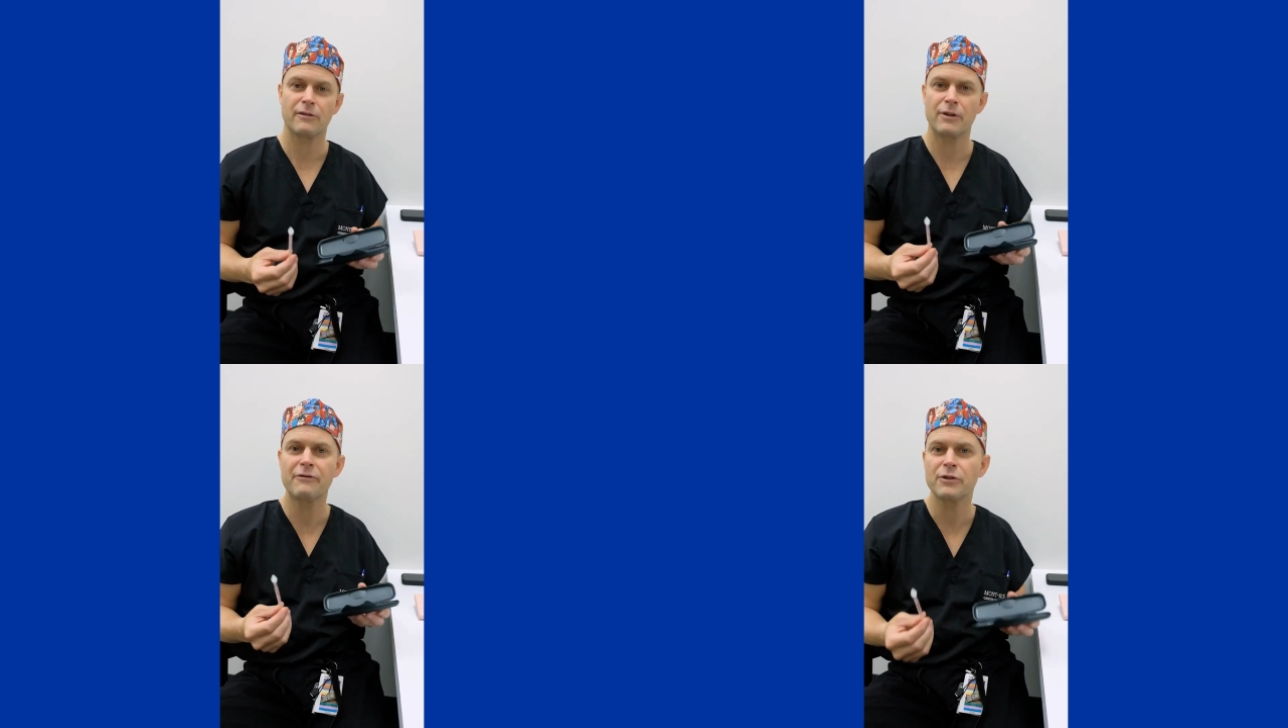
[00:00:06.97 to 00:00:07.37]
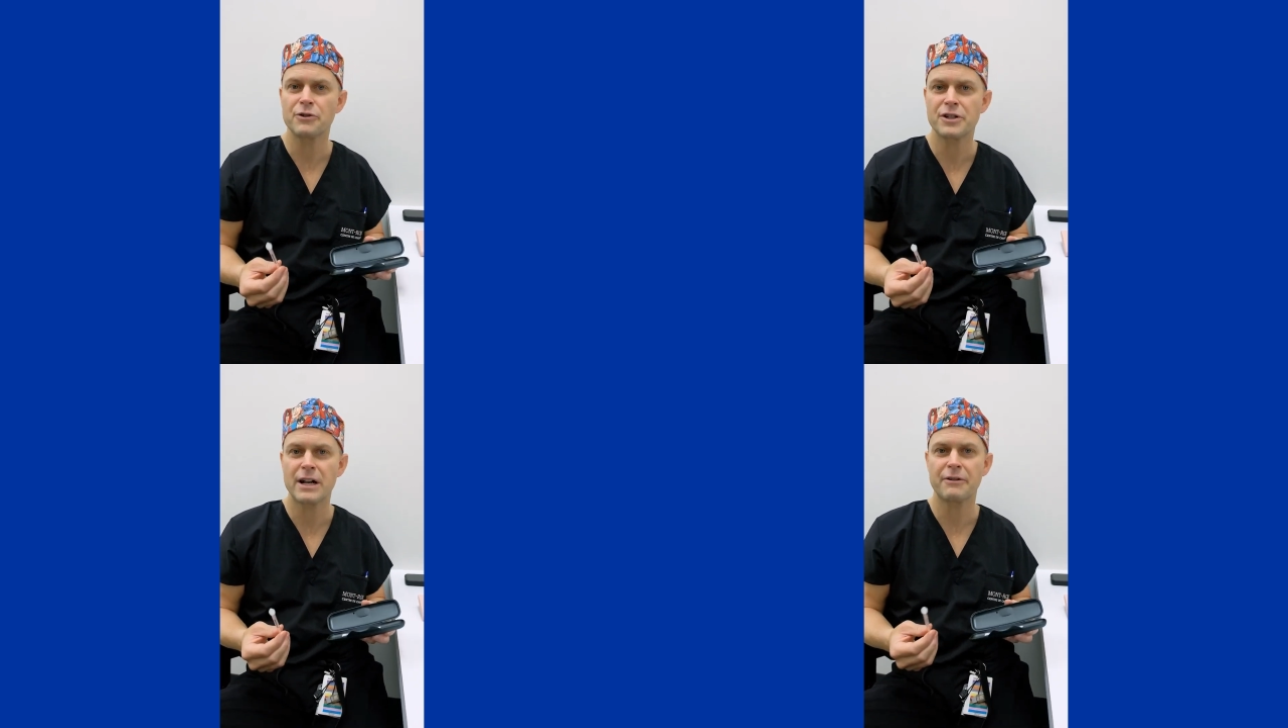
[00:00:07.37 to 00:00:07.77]
a
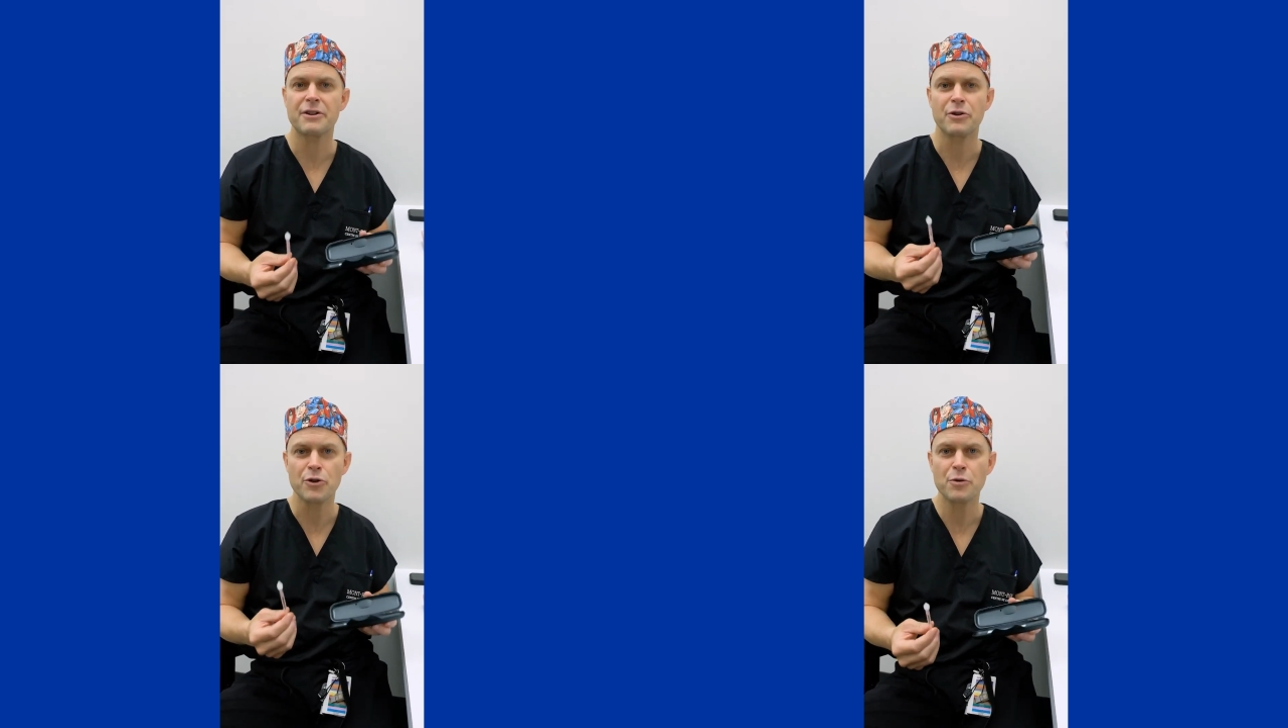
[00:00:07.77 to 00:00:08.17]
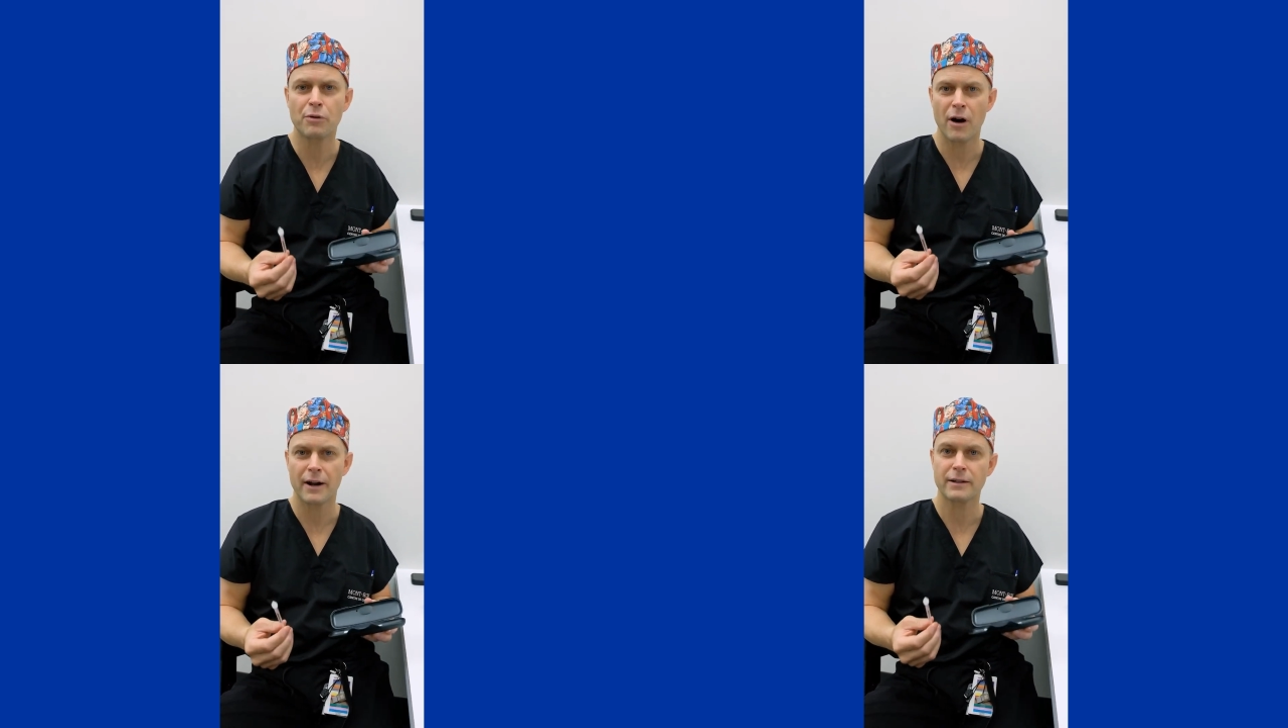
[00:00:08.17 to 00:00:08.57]
revolutionary new
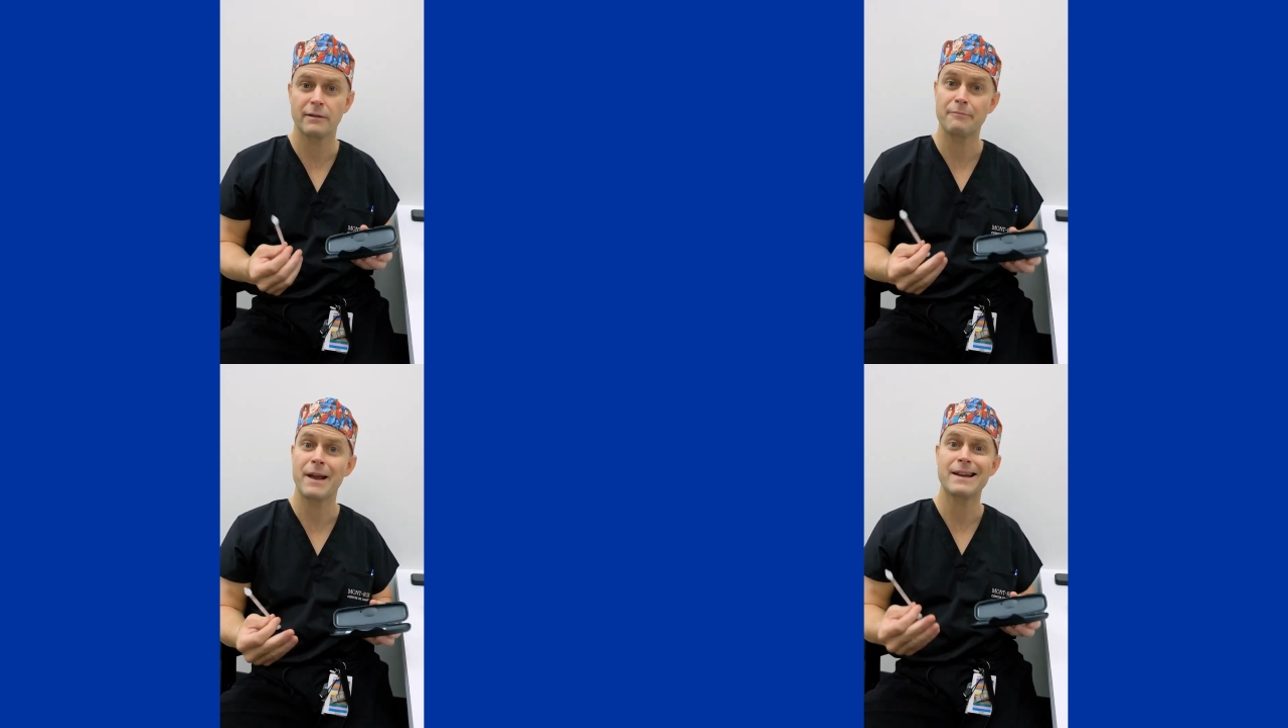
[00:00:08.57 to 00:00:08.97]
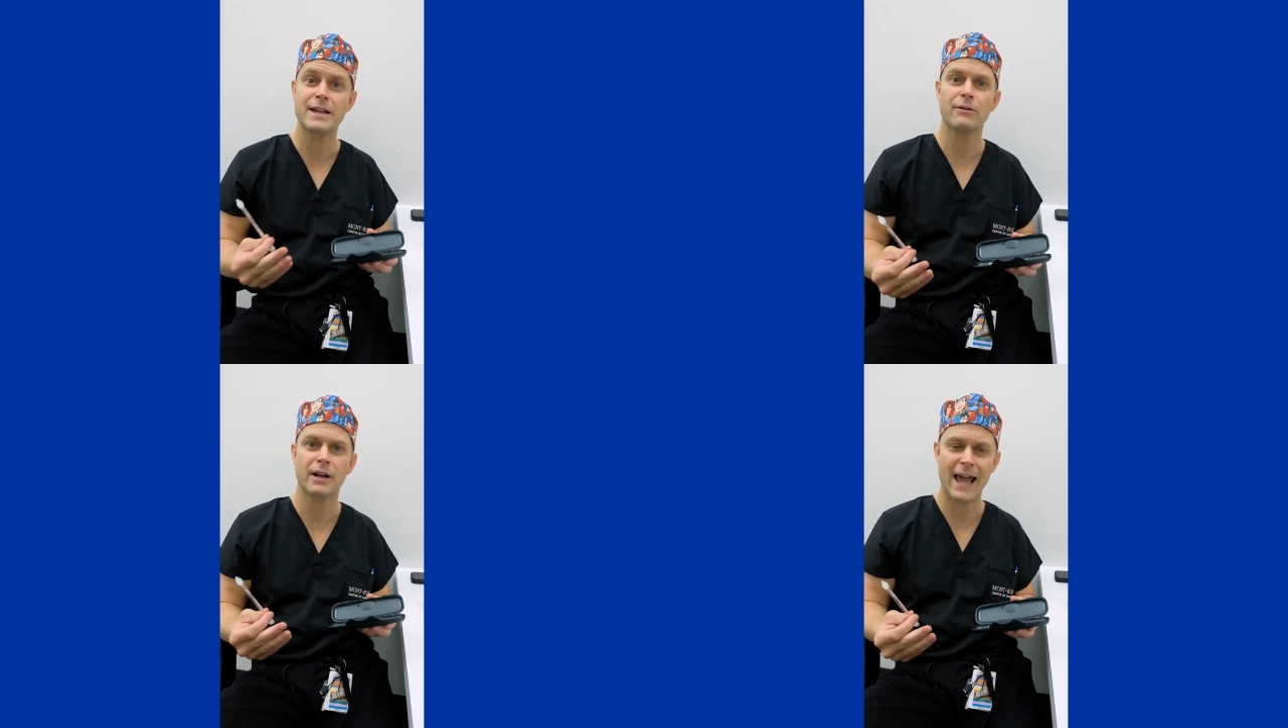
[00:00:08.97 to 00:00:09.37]
product made
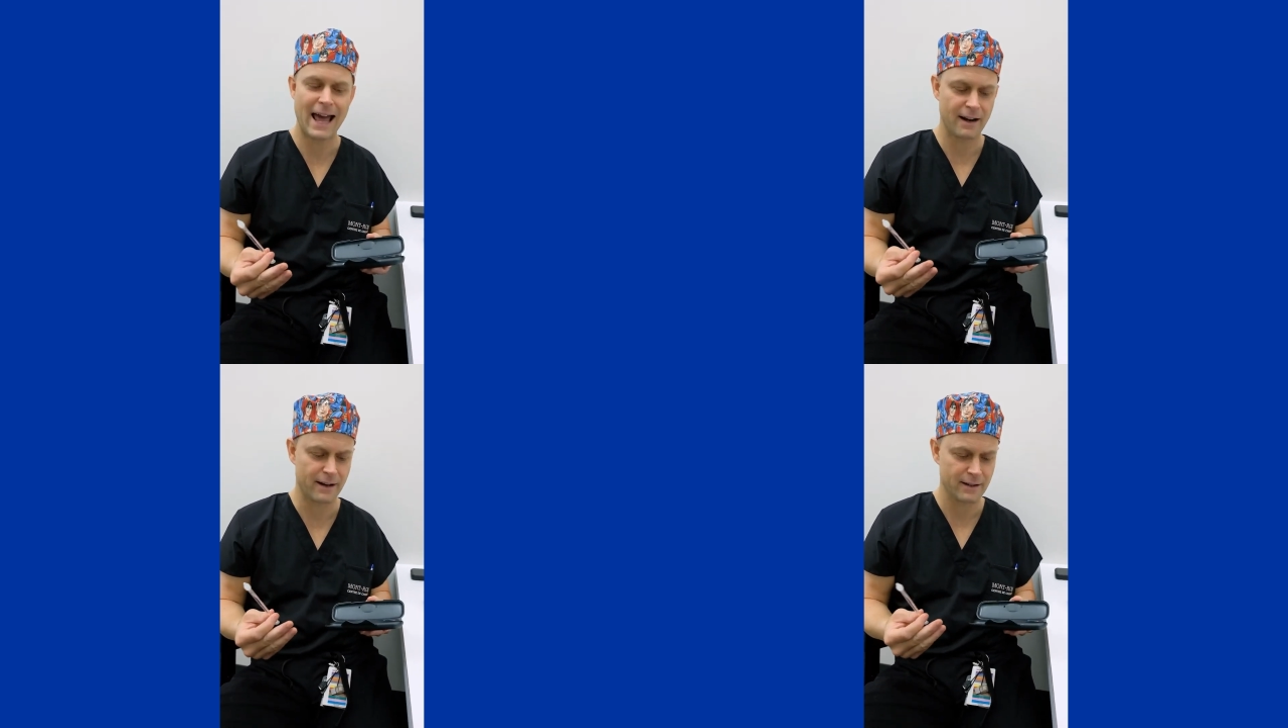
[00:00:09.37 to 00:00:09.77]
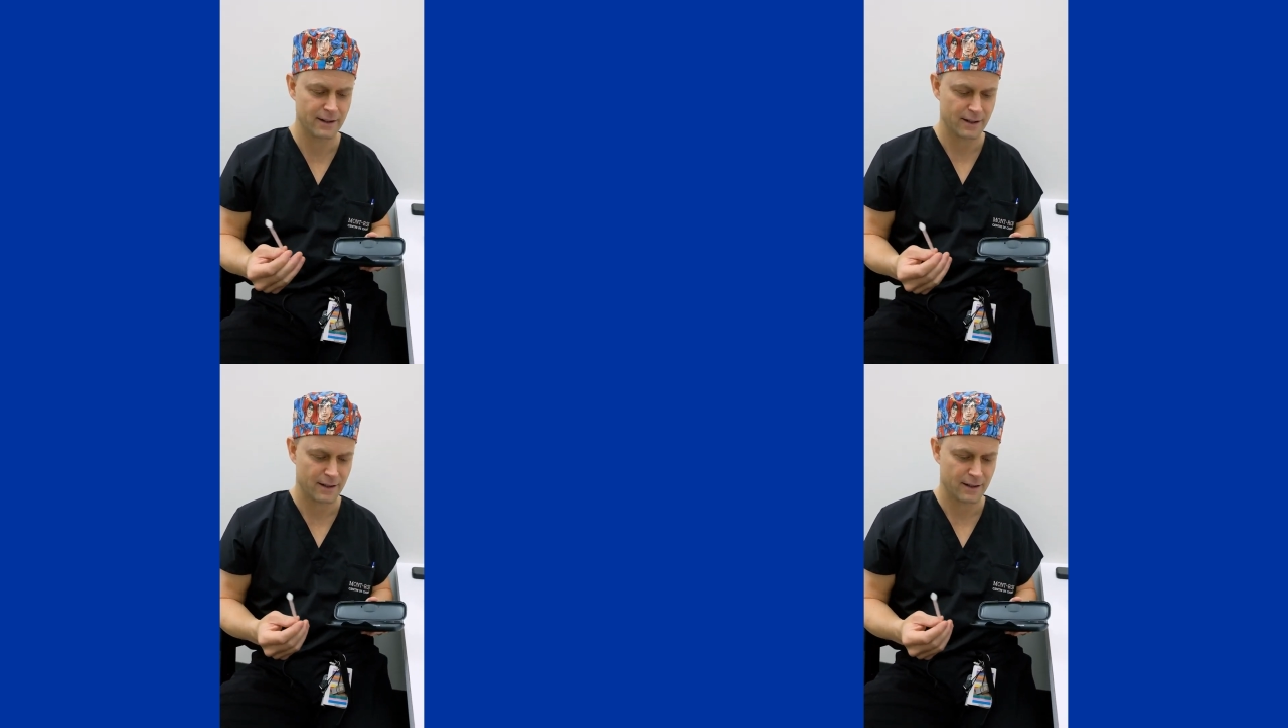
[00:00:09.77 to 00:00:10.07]
here in Canada,